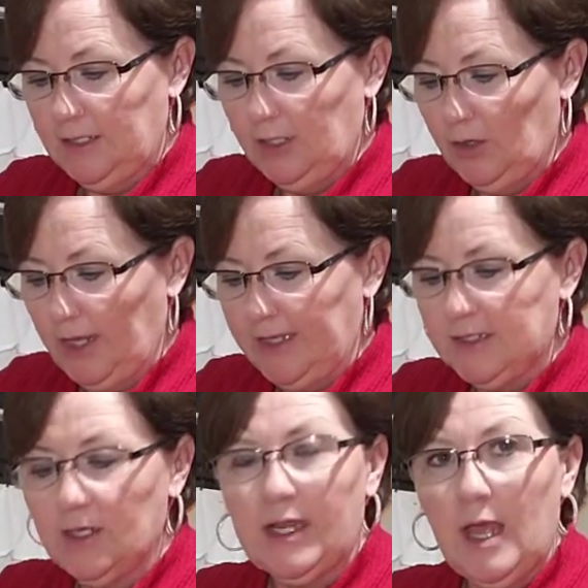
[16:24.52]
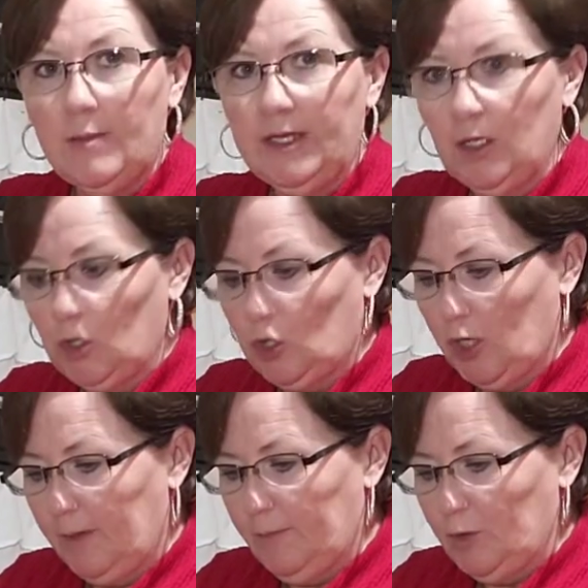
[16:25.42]
like it's gonna come in little
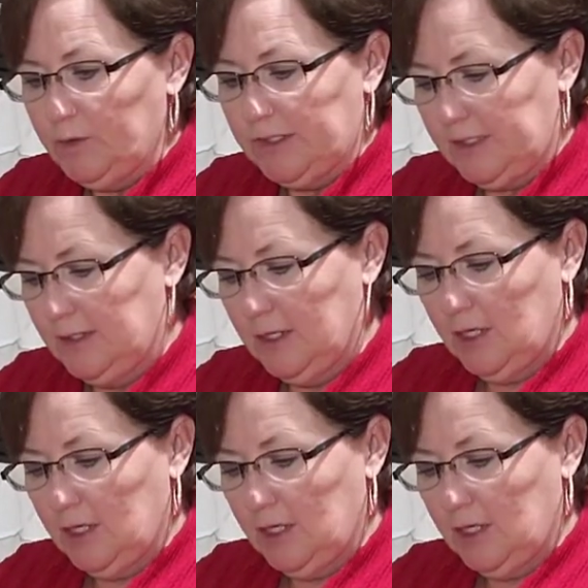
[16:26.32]
crumbles.